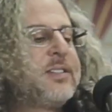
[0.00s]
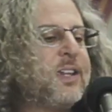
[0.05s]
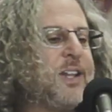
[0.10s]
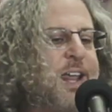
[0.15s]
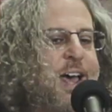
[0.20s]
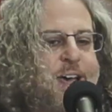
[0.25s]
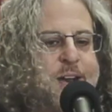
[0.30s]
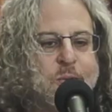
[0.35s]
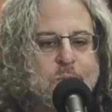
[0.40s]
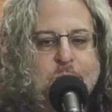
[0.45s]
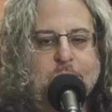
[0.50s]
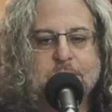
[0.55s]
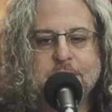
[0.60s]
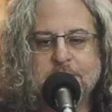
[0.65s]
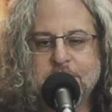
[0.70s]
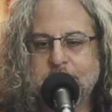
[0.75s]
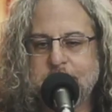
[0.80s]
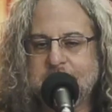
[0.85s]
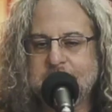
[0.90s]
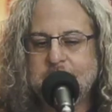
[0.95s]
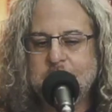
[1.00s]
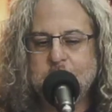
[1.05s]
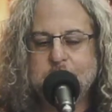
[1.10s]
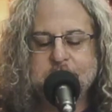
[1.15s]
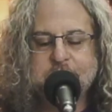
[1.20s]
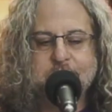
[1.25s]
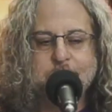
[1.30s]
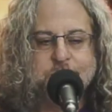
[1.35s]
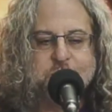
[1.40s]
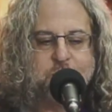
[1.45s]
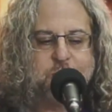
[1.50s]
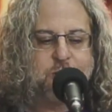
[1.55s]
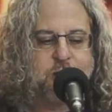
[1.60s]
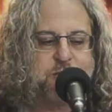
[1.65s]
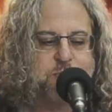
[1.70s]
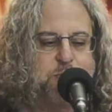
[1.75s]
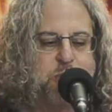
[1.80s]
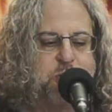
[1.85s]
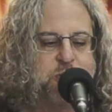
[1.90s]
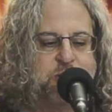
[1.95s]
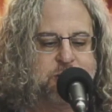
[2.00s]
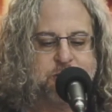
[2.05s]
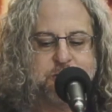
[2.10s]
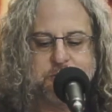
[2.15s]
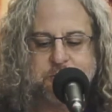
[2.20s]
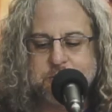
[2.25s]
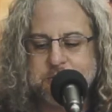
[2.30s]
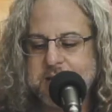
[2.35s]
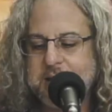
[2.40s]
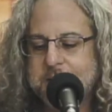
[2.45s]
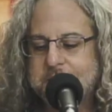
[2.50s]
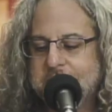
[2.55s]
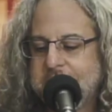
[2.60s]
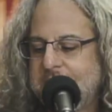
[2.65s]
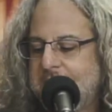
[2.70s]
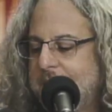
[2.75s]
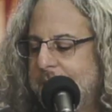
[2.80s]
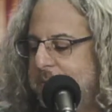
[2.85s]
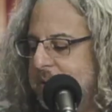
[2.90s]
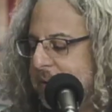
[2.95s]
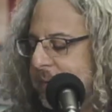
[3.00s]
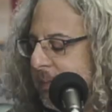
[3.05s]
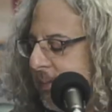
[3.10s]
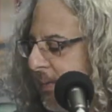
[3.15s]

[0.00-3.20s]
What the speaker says: lot of words, but I hope it comes across musical from time to time. And